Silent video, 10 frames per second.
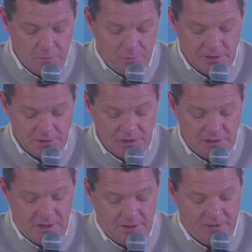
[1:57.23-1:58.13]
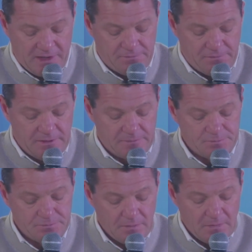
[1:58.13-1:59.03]
policy effectively.
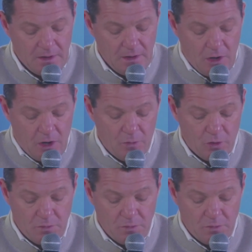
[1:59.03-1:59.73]
Among the